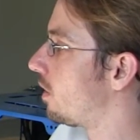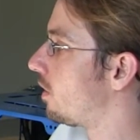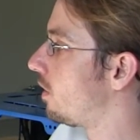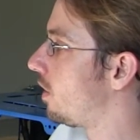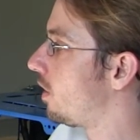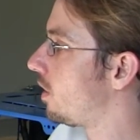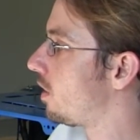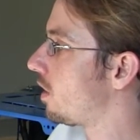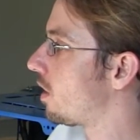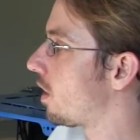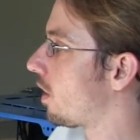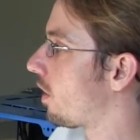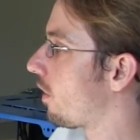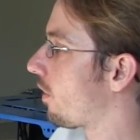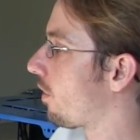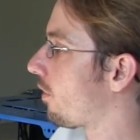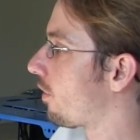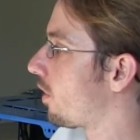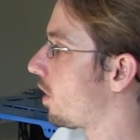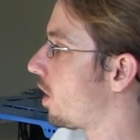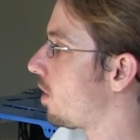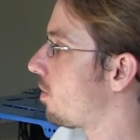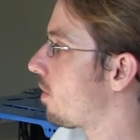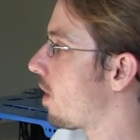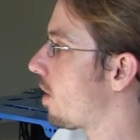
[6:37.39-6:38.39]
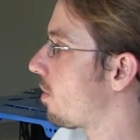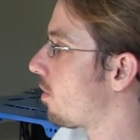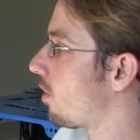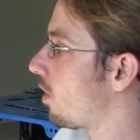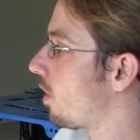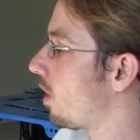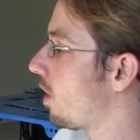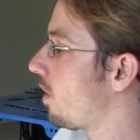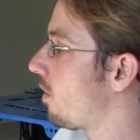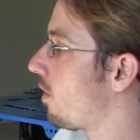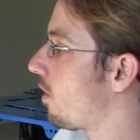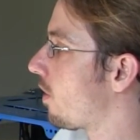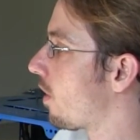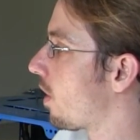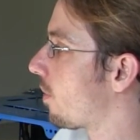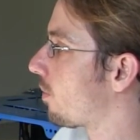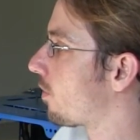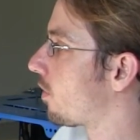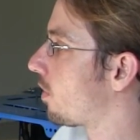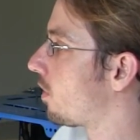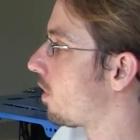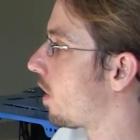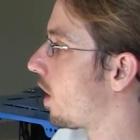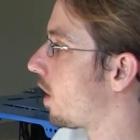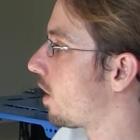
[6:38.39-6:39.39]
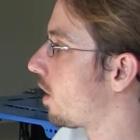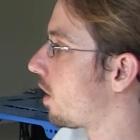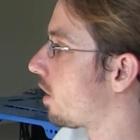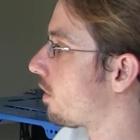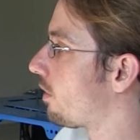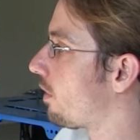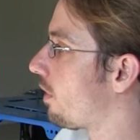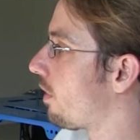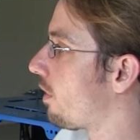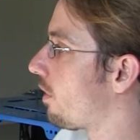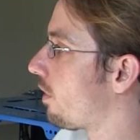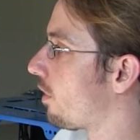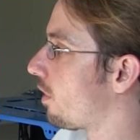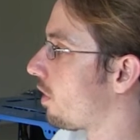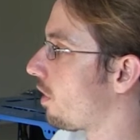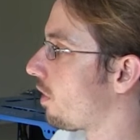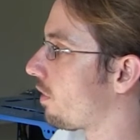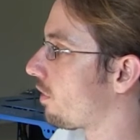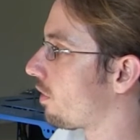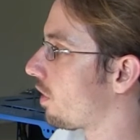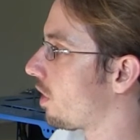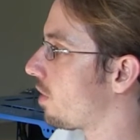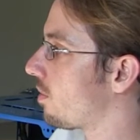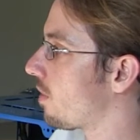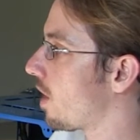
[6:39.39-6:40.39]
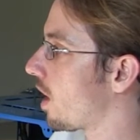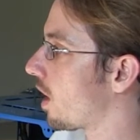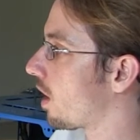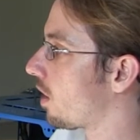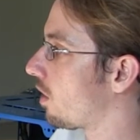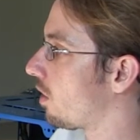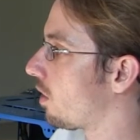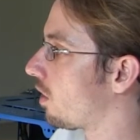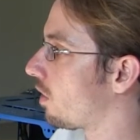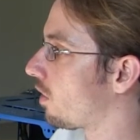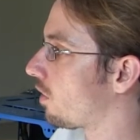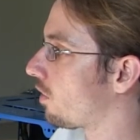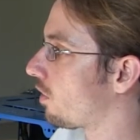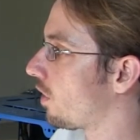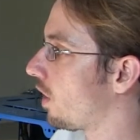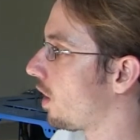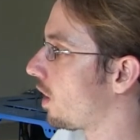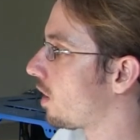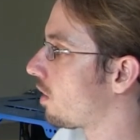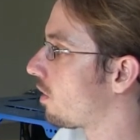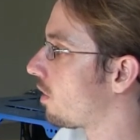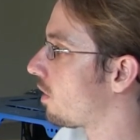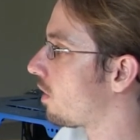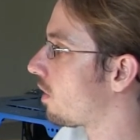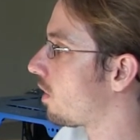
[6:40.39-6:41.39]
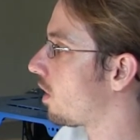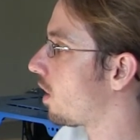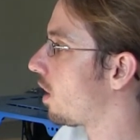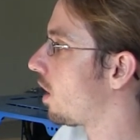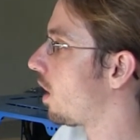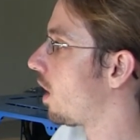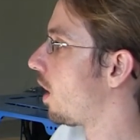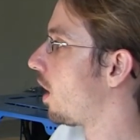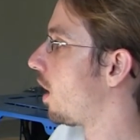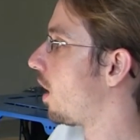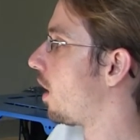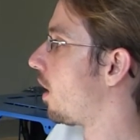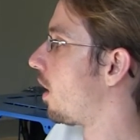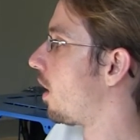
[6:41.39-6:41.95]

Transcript: DDR3 memory with up to 933 MHz frequency.